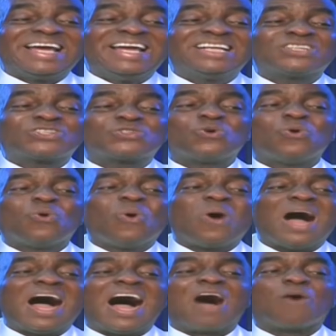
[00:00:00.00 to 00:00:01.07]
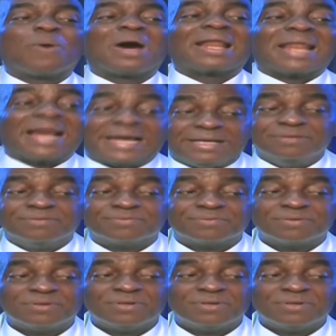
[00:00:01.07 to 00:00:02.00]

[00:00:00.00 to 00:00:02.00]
into our life